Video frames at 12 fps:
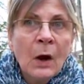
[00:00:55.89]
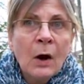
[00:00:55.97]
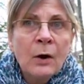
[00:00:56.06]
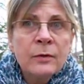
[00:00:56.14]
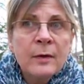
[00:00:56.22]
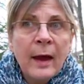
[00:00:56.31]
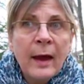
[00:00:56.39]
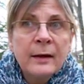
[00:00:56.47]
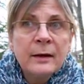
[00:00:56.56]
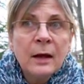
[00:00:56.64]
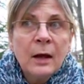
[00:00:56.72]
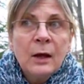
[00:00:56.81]
are
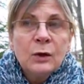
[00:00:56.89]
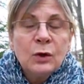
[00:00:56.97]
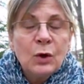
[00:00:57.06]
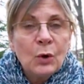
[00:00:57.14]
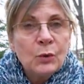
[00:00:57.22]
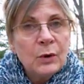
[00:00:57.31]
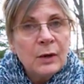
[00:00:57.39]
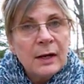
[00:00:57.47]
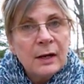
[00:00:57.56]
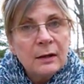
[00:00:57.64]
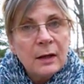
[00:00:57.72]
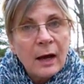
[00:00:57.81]
that you don't
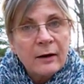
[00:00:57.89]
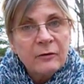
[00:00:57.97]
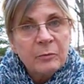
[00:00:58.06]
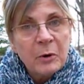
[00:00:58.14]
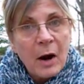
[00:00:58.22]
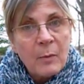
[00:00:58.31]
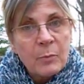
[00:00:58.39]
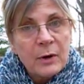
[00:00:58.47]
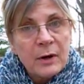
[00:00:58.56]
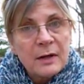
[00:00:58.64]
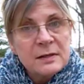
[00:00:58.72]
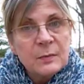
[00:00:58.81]
need a lot of
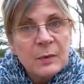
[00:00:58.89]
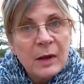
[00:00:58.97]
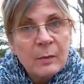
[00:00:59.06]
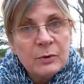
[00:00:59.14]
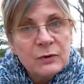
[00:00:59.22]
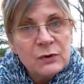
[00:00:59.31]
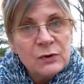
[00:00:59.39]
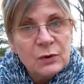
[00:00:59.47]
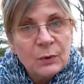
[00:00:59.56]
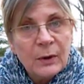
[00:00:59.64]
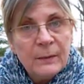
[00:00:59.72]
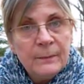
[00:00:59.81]
property to be able to
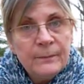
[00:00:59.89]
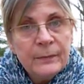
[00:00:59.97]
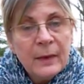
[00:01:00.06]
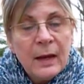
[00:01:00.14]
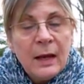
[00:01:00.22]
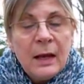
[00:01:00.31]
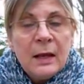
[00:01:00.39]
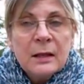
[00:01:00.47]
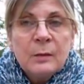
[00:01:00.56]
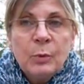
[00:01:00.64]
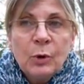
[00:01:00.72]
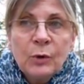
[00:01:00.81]
do it.
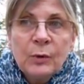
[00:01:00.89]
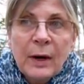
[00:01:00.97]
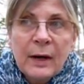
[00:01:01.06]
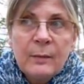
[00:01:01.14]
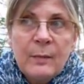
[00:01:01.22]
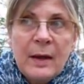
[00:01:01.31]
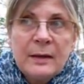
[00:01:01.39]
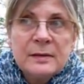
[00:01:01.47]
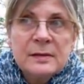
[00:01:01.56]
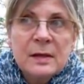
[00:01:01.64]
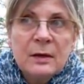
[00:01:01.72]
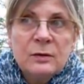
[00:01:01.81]
The book
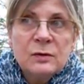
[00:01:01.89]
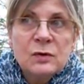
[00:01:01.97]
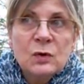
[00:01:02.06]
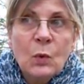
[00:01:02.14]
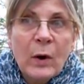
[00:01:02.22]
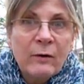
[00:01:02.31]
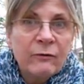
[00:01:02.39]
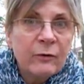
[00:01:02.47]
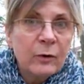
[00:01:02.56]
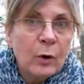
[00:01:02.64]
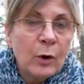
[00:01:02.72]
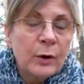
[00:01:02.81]
recommends square
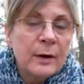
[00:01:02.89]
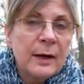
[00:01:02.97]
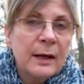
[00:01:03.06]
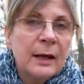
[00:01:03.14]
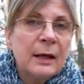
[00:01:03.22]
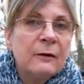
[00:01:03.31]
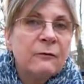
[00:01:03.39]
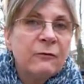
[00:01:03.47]
foot gardening in